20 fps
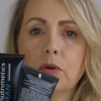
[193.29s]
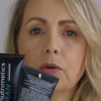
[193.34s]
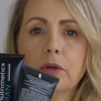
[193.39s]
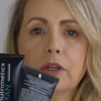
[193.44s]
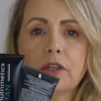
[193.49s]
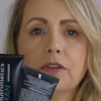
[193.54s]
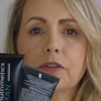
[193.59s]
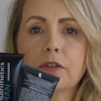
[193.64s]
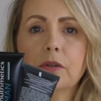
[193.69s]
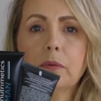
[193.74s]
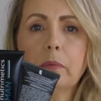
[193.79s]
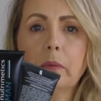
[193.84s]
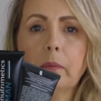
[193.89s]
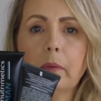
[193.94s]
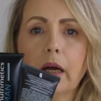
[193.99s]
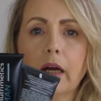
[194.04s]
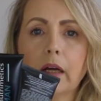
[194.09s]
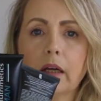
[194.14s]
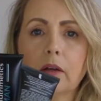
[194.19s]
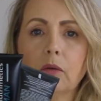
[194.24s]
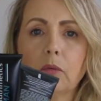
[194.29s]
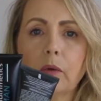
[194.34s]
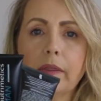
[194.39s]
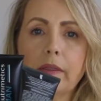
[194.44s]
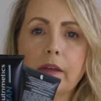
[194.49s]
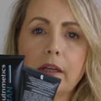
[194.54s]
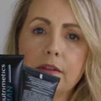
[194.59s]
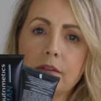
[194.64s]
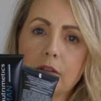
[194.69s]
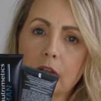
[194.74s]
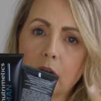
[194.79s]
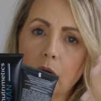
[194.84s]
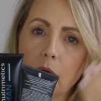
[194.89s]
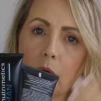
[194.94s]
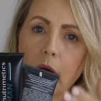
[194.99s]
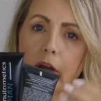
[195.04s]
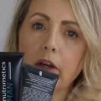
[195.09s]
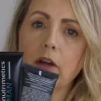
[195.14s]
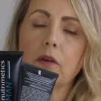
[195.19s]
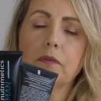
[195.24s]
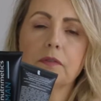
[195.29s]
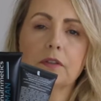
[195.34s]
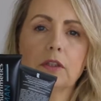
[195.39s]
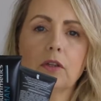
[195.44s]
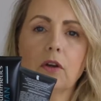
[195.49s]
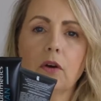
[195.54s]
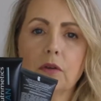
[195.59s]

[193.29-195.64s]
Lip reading: or your supermarket when these are quite often